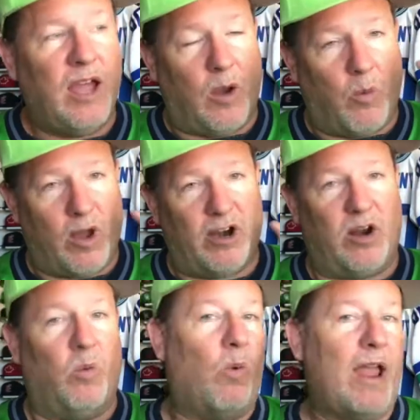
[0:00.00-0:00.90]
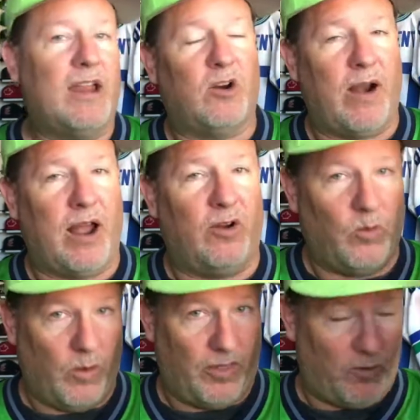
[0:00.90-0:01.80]
I want it on a white crown
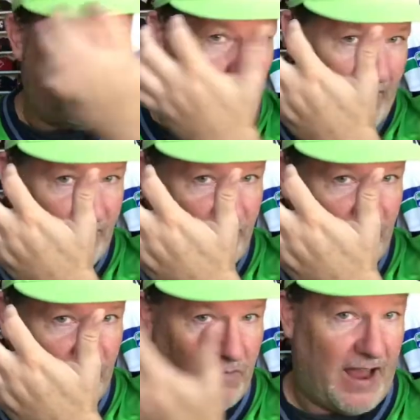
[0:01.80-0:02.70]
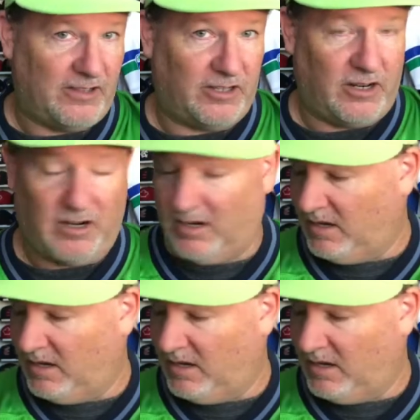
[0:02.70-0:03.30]
with the red visor.